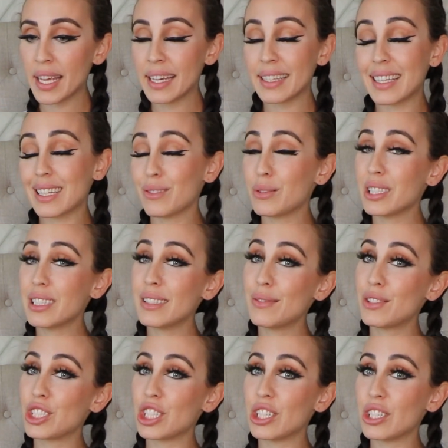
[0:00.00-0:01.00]
get rid of
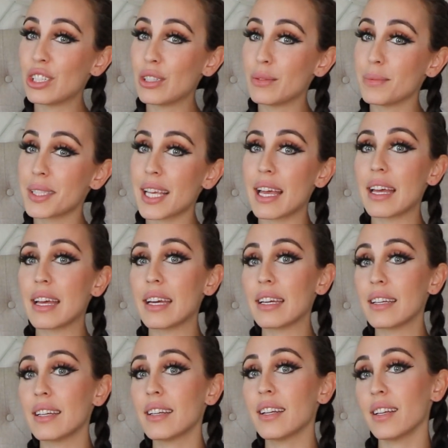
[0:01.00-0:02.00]
germs,
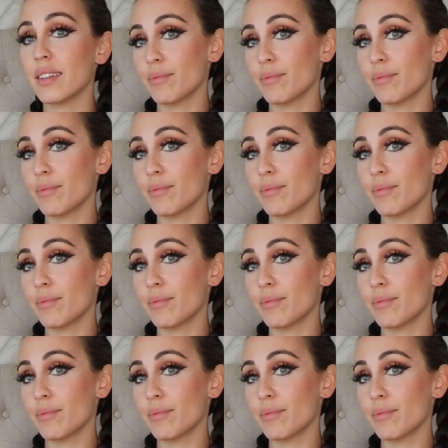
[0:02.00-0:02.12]
and